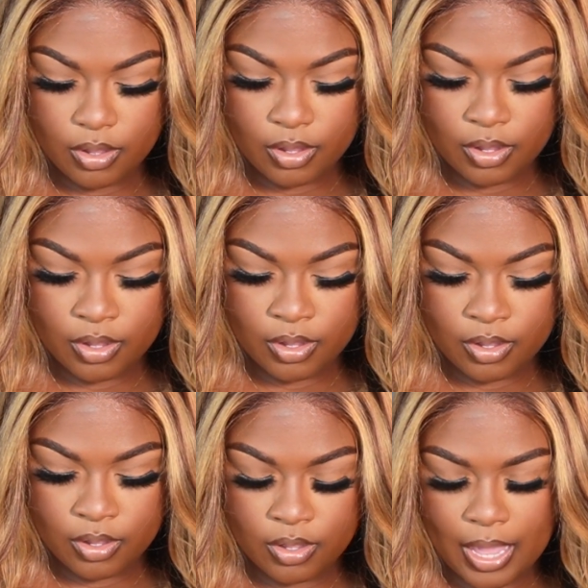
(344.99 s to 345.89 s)

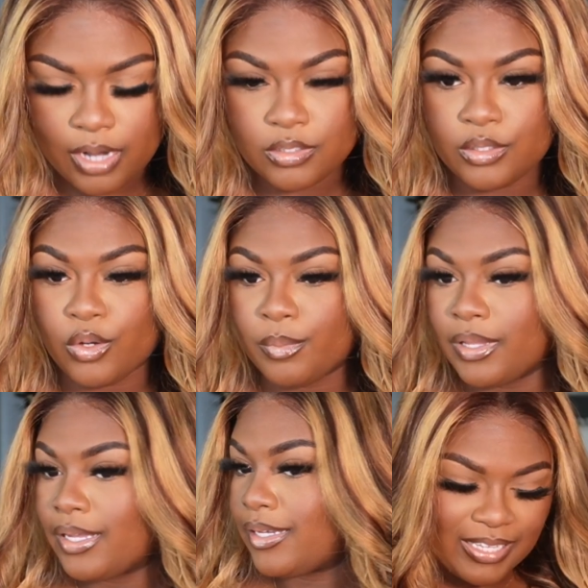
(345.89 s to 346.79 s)
And actually, no, I'm
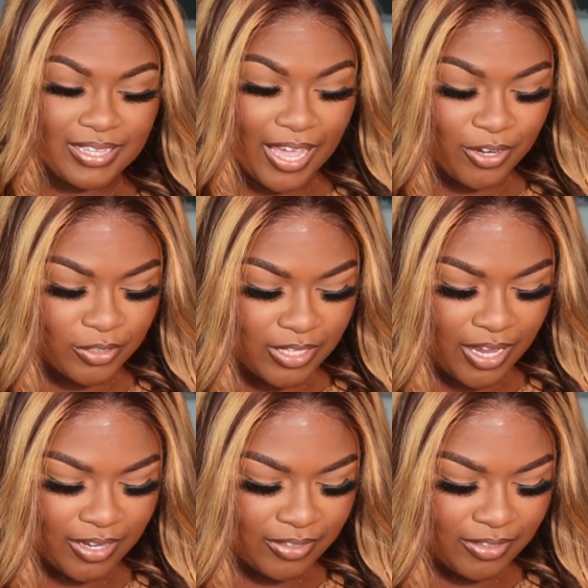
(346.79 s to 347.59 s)
lying. The lighter side.